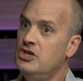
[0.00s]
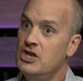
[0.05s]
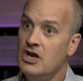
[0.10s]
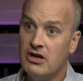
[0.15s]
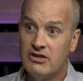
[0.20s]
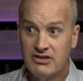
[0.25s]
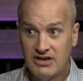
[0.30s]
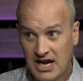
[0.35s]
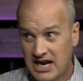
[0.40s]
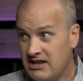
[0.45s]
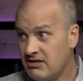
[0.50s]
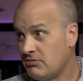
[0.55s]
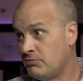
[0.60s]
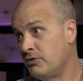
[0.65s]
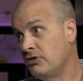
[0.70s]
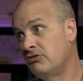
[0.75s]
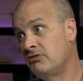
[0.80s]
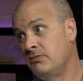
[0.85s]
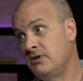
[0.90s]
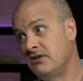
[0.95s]
know, tonight it's
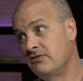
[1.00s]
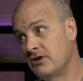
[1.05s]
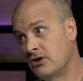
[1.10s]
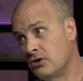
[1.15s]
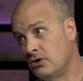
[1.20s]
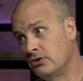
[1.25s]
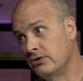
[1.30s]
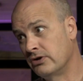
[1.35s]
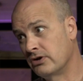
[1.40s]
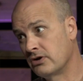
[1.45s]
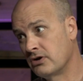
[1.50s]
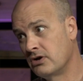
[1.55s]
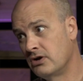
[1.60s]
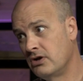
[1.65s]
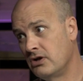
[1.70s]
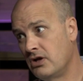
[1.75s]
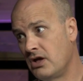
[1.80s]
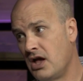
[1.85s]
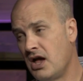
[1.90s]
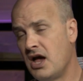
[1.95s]
supposed to be even colder.
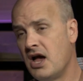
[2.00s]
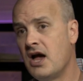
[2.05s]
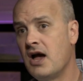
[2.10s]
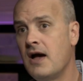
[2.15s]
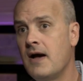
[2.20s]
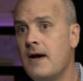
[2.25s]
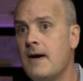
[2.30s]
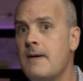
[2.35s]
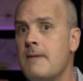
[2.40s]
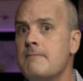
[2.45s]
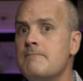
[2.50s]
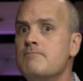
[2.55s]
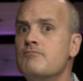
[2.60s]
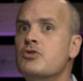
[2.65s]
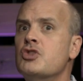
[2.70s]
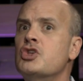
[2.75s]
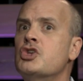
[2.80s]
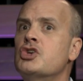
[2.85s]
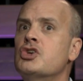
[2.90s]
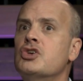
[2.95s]
Um,
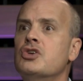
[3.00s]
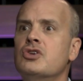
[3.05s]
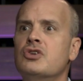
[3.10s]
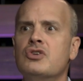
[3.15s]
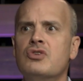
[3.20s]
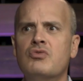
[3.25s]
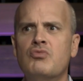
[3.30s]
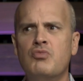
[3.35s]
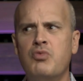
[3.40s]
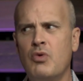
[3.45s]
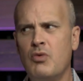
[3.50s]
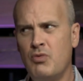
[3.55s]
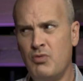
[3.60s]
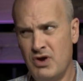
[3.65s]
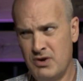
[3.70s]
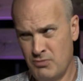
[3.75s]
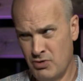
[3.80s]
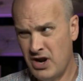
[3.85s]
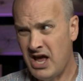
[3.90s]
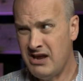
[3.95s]

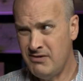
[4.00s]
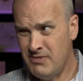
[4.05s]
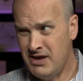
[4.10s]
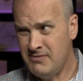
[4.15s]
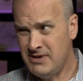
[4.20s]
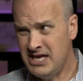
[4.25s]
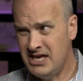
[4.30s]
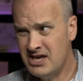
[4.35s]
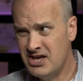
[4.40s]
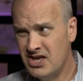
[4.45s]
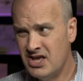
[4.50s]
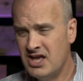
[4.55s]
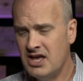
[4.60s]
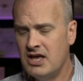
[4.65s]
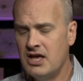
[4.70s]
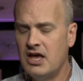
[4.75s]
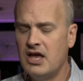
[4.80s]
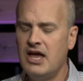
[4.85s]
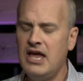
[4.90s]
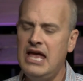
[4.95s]
one more night maybe? Right.
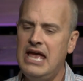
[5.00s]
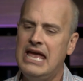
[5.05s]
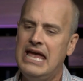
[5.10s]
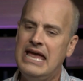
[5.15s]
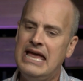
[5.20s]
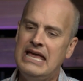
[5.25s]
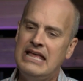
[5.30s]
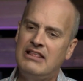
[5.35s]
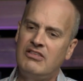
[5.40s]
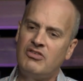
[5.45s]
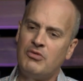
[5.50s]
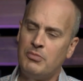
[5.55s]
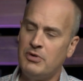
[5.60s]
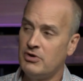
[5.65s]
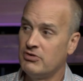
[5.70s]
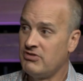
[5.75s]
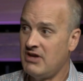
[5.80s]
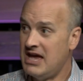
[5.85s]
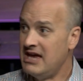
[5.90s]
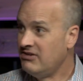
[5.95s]
And
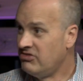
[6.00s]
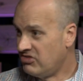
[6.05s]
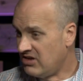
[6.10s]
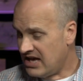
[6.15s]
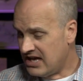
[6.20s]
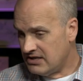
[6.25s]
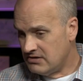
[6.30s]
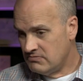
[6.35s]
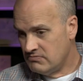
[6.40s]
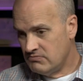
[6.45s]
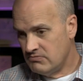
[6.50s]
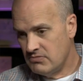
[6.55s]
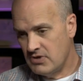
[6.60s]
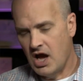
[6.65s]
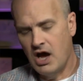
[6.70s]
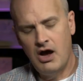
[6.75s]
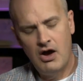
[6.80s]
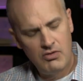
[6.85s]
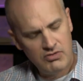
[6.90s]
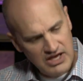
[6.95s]
suppose I said,
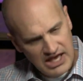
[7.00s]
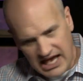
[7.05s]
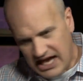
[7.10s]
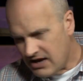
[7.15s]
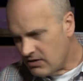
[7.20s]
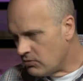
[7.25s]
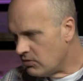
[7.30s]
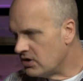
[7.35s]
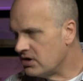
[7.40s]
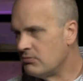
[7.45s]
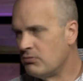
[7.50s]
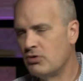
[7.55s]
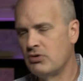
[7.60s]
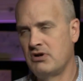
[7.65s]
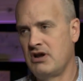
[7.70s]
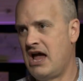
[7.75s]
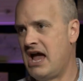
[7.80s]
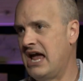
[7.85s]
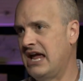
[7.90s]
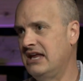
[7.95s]
okay, one
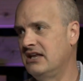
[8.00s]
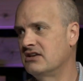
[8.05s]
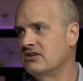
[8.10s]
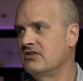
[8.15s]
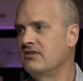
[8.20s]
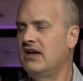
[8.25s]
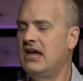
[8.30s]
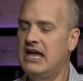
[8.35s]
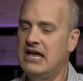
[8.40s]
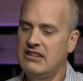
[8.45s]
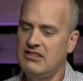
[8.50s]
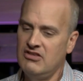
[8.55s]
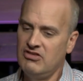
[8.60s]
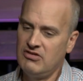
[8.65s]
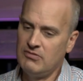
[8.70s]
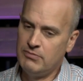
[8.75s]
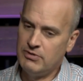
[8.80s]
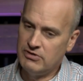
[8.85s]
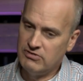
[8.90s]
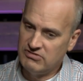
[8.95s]
more night. And then
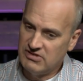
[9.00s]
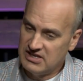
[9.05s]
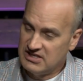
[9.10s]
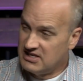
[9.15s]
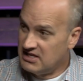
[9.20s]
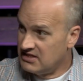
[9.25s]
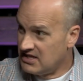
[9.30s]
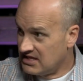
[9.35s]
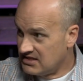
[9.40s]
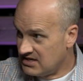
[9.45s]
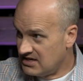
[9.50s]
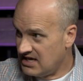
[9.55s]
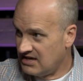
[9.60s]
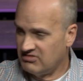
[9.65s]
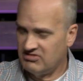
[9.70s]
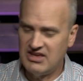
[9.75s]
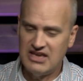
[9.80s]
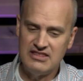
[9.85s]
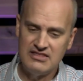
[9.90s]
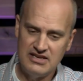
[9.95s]
suppose they did that the
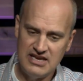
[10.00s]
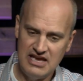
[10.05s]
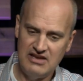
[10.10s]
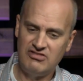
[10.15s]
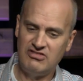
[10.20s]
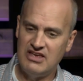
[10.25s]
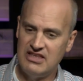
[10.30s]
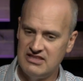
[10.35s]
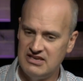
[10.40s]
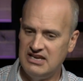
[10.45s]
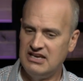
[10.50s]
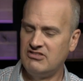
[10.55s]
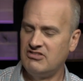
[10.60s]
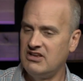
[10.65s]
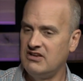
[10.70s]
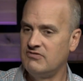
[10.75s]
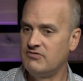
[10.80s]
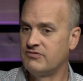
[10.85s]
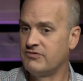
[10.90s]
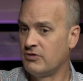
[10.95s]
next day and the next day and the next
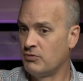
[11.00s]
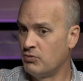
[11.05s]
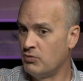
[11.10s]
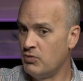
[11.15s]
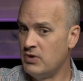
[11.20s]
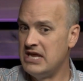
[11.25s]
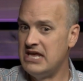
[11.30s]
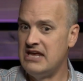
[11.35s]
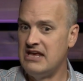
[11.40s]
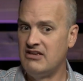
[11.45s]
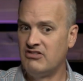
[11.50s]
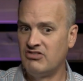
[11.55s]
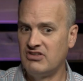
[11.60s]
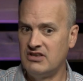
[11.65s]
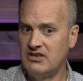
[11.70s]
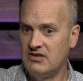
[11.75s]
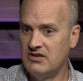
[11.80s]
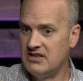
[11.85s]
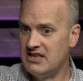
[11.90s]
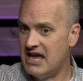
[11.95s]
day and for weeks.
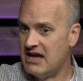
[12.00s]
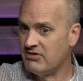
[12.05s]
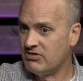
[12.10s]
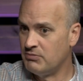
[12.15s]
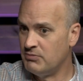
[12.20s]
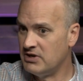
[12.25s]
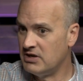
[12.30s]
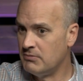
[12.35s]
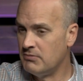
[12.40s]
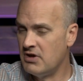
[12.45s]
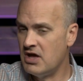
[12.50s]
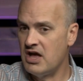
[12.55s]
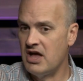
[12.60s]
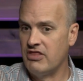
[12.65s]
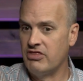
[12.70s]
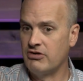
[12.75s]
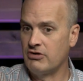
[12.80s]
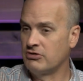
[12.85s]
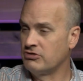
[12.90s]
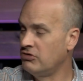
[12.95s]
And now it's been a
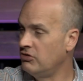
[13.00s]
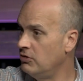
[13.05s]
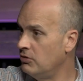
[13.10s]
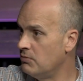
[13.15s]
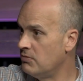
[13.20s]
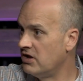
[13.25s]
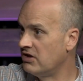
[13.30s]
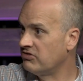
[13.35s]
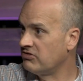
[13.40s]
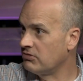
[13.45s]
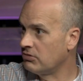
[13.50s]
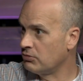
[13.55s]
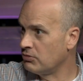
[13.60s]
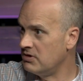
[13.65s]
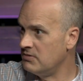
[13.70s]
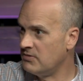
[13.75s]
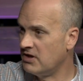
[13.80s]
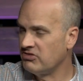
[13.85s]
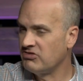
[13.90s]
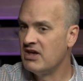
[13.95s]
month or two months or
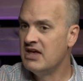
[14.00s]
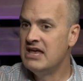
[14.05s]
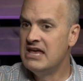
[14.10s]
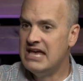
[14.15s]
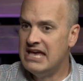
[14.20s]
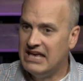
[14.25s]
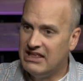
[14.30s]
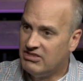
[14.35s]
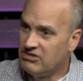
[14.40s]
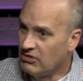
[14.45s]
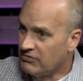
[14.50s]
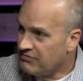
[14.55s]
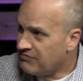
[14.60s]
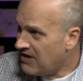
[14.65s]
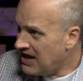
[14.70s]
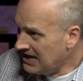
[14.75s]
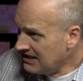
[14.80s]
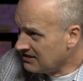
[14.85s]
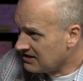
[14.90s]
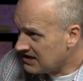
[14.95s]
three months until
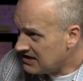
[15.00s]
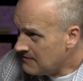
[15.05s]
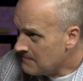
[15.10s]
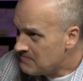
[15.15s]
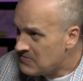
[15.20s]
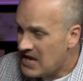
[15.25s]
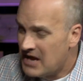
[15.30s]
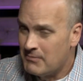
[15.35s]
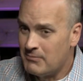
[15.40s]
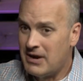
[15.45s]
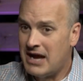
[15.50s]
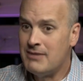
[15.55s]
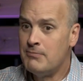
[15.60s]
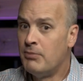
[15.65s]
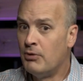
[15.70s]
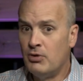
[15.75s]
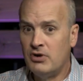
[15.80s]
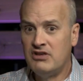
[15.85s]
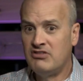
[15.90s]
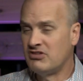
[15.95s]
finally my
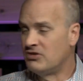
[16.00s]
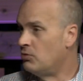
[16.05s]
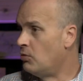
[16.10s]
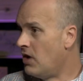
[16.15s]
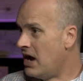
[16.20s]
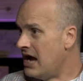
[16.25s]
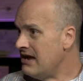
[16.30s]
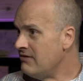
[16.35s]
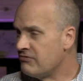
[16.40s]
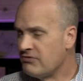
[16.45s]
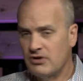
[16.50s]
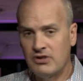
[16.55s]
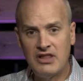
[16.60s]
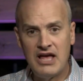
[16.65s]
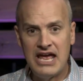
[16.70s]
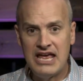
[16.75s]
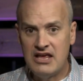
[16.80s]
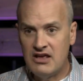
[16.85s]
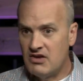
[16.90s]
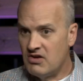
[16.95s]
boys and wife are
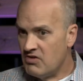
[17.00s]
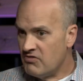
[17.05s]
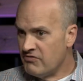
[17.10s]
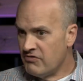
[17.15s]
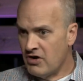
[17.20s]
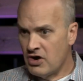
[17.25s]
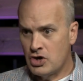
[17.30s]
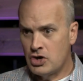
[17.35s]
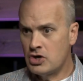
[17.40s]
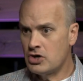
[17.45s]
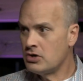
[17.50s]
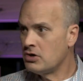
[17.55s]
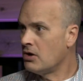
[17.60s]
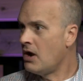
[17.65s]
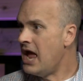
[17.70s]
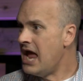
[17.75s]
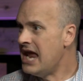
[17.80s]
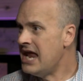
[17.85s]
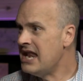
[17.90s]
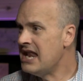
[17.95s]
like, for
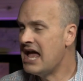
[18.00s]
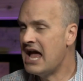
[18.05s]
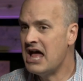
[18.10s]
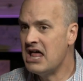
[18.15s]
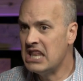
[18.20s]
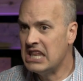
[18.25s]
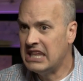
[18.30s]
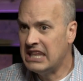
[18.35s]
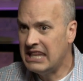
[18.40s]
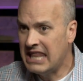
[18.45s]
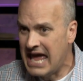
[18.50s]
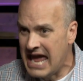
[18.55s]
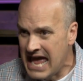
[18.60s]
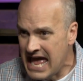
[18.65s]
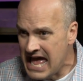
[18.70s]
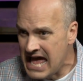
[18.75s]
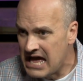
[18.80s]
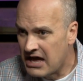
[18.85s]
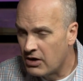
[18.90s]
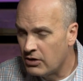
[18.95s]
crying out
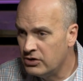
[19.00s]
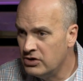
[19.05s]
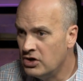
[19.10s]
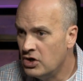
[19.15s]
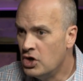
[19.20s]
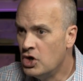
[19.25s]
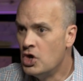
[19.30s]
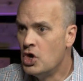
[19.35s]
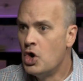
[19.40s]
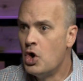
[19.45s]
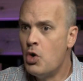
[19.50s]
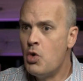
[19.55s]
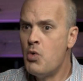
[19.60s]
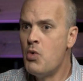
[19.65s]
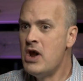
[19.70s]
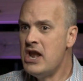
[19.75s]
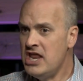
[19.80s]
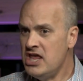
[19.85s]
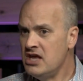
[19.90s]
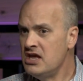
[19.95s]
loud,
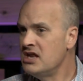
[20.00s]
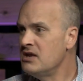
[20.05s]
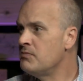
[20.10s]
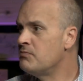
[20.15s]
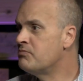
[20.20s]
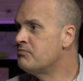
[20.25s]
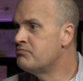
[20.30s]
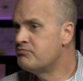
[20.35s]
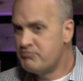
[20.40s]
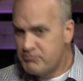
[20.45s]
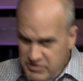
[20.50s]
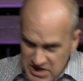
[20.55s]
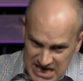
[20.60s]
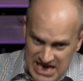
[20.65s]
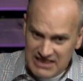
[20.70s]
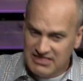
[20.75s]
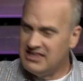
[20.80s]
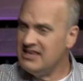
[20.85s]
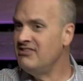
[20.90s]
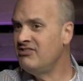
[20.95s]
when are you going to
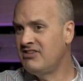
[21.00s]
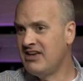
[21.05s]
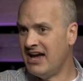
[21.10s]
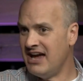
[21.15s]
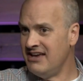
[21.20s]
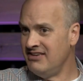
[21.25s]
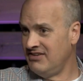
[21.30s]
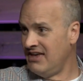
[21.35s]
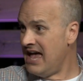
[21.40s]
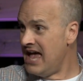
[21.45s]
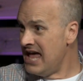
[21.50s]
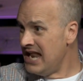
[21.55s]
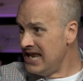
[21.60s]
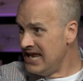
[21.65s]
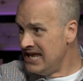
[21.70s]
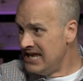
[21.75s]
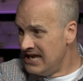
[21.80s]
get these guys out of